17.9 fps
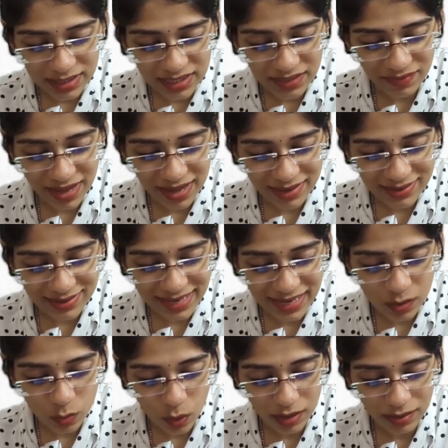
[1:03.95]
See, where is
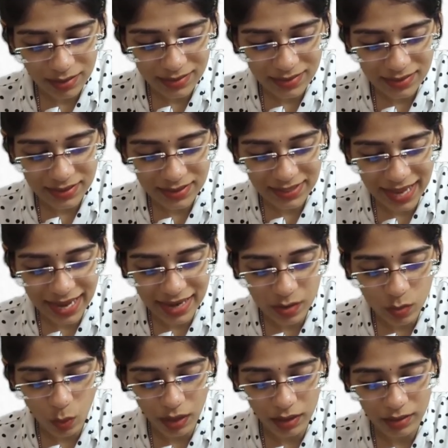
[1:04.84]
L1? This is
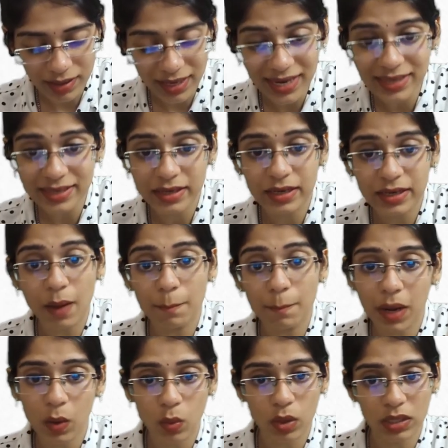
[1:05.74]
L1, right?
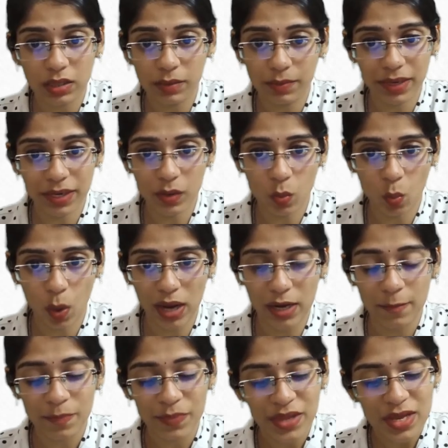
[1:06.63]
Lumbar vertebrae
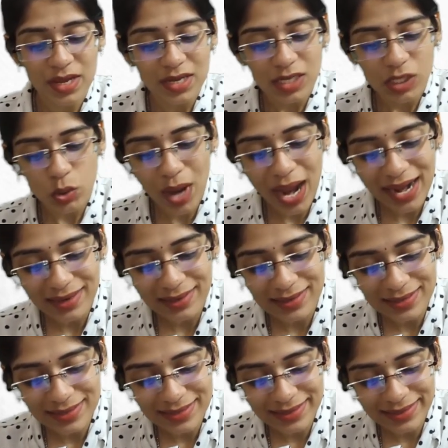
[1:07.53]
1. So at
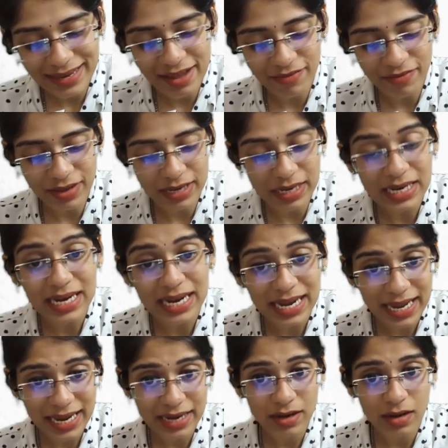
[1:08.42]
this level,
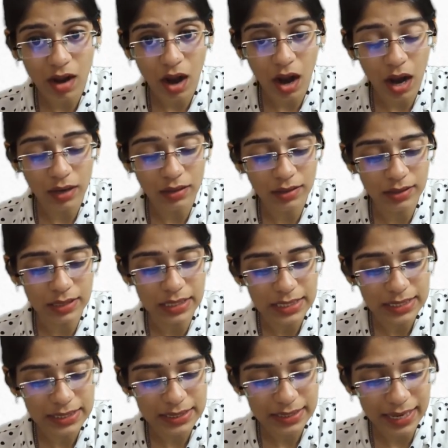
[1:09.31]
in
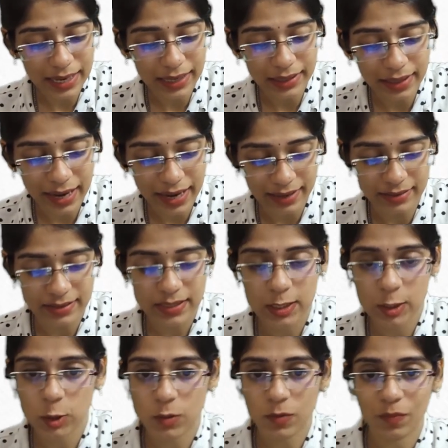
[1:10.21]
adults, it
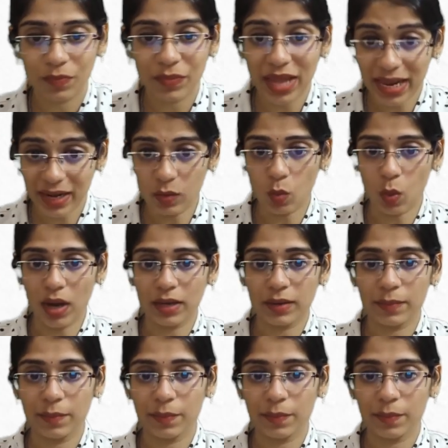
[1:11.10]
ends L1.